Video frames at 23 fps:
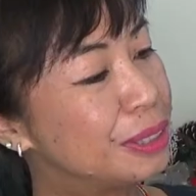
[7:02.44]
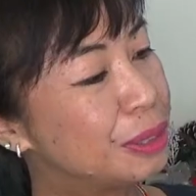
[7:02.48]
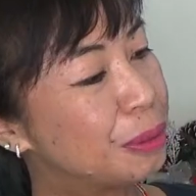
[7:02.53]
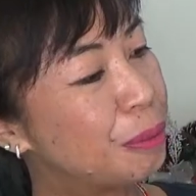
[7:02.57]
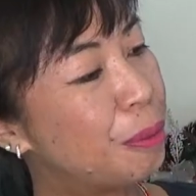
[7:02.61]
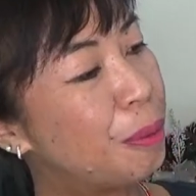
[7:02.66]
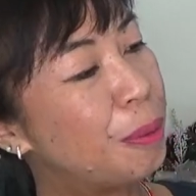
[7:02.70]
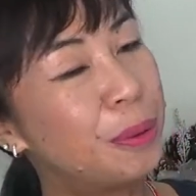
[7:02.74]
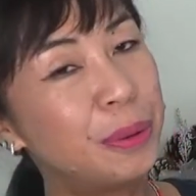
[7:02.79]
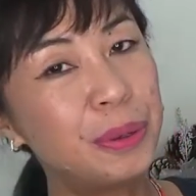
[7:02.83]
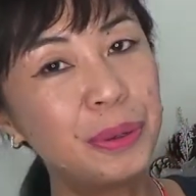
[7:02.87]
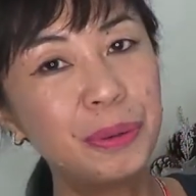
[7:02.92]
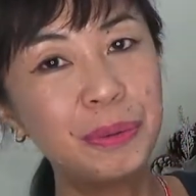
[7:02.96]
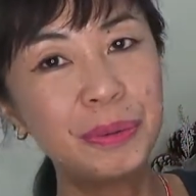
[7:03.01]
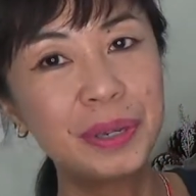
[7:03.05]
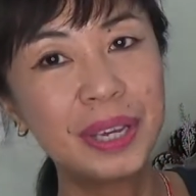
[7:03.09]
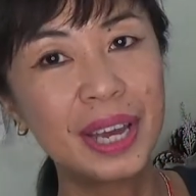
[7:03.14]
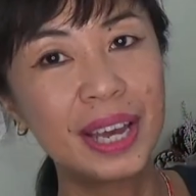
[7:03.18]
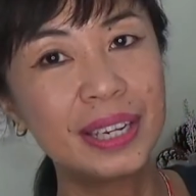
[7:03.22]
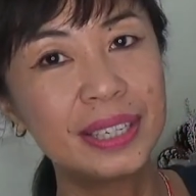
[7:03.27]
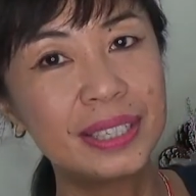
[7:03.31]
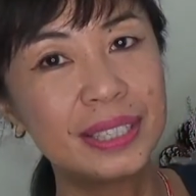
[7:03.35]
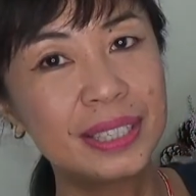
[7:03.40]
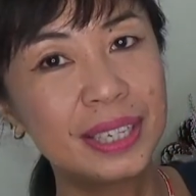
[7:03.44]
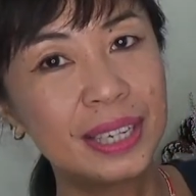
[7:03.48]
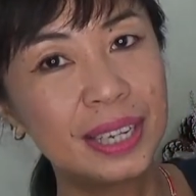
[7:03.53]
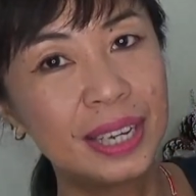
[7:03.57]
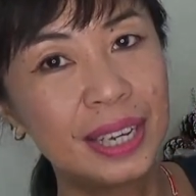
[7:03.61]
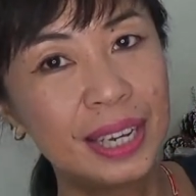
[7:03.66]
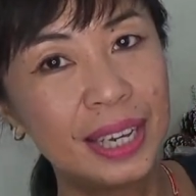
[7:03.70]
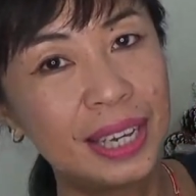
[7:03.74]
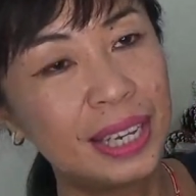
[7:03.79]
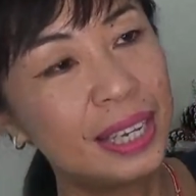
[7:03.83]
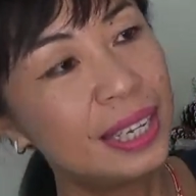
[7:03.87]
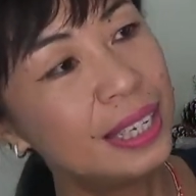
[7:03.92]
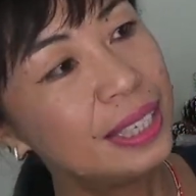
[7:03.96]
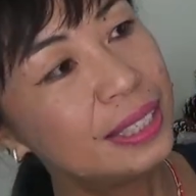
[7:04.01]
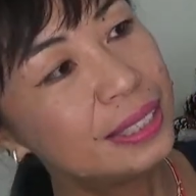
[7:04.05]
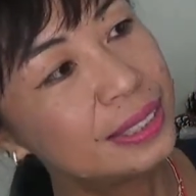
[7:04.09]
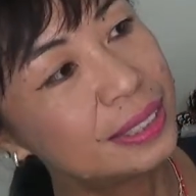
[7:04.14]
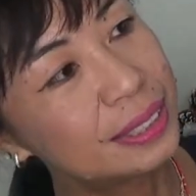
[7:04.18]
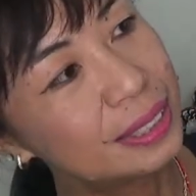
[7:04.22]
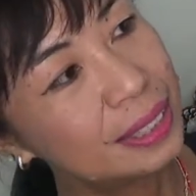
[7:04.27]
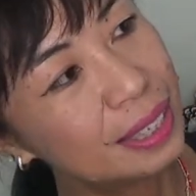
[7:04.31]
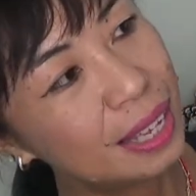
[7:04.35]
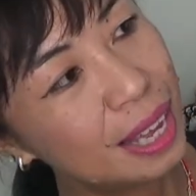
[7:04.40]
so all you get
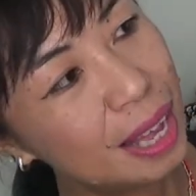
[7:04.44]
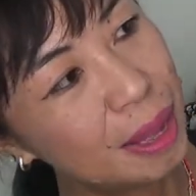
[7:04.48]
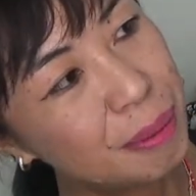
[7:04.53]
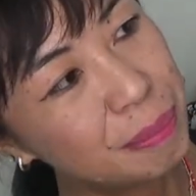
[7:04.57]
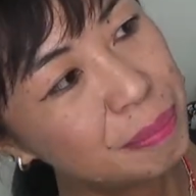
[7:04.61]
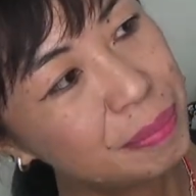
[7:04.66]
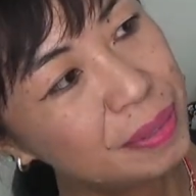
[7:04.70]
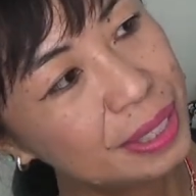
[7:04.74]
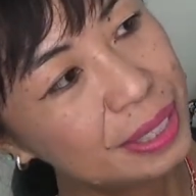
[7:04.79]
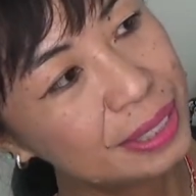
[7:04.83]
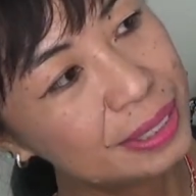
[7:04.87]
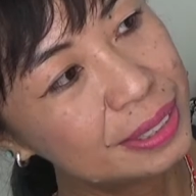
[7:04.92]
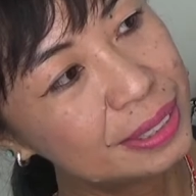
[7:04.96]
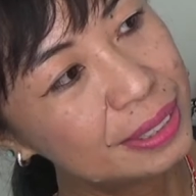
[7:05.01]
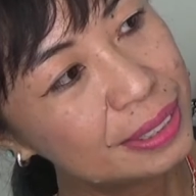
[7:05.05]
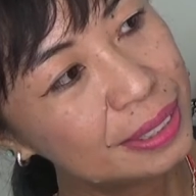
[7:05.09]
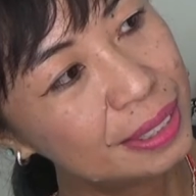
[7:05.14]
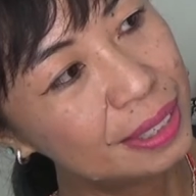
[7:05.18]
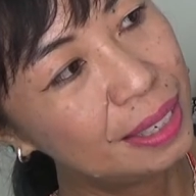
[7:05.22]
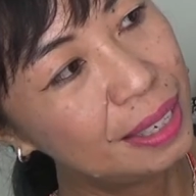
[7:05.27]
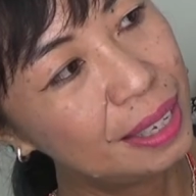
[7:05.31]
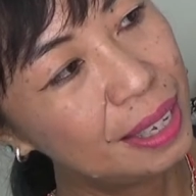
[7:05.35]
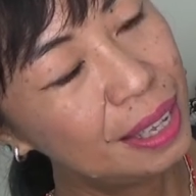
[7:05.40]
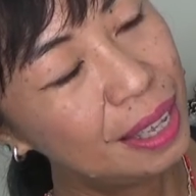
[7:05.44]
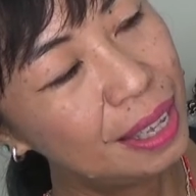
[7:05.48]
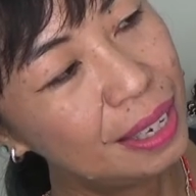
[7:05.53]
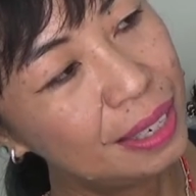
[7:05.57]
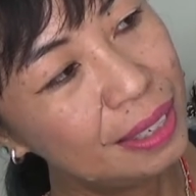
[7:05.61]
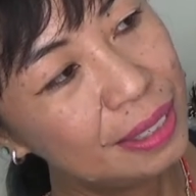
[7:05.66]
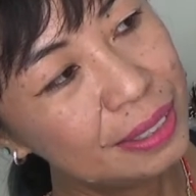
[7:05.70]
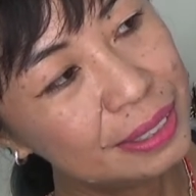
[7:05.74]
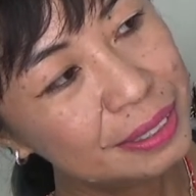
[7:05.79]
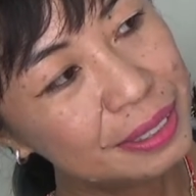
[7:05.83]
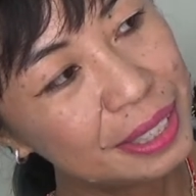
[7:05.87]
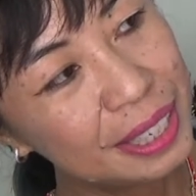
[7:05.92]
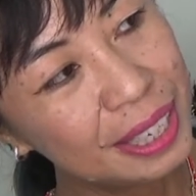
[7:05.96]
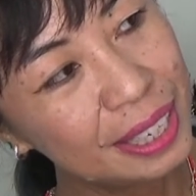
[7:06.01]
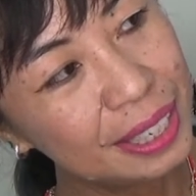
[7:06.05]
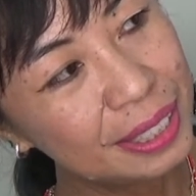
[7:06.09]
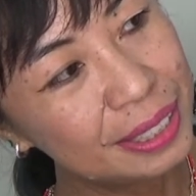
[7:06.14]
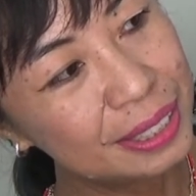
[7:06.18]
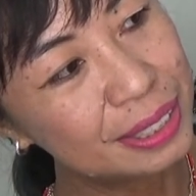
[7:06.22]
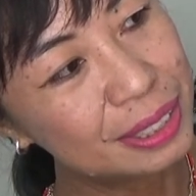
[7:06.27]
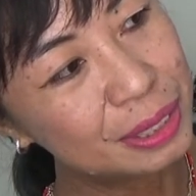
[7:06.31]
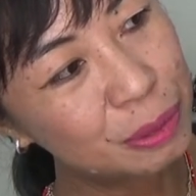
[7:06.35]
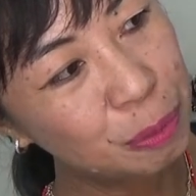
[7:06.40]
is these little
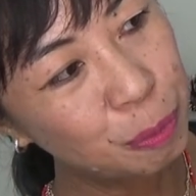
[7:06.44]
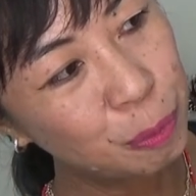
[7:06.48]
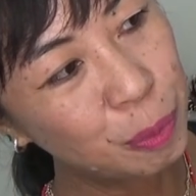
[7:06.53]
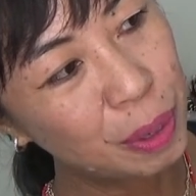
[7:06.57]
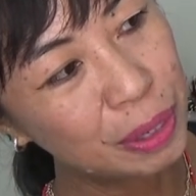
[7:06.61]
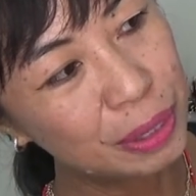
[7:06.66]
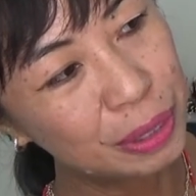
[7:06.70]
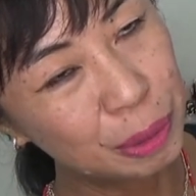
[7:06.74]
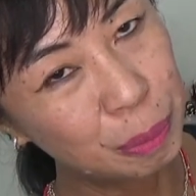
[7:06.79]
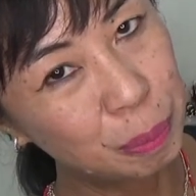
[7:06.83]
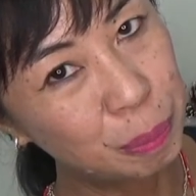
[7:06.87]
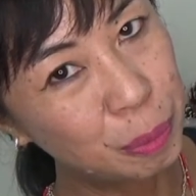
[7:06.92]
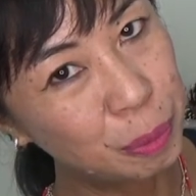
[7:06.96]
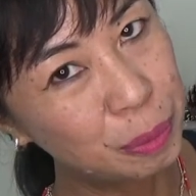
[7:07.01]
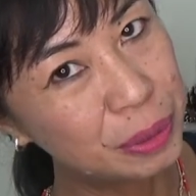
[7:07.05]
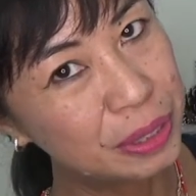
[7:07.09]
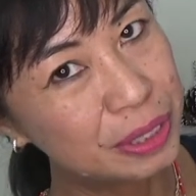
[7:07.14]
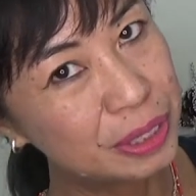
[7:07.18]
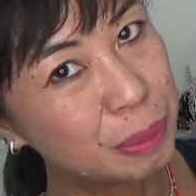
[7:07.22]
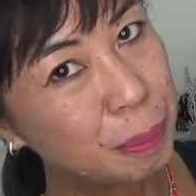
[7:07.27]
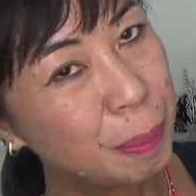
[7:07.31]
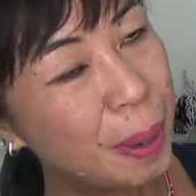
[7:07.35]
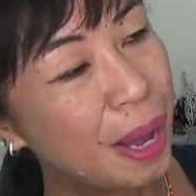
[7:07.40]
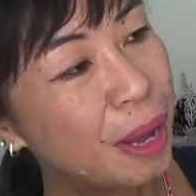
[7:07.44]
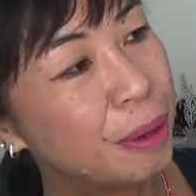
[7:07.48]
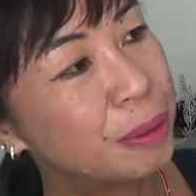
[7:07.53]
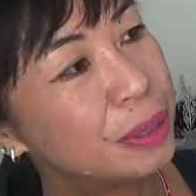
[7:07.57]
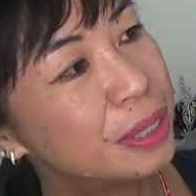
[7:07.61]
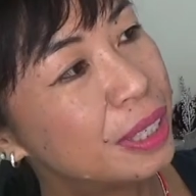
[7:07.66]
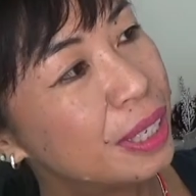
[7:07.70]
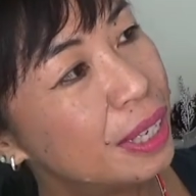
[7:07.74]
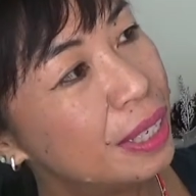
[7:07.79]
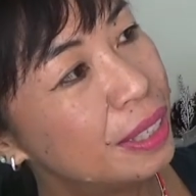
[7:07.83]
hints what the book is about.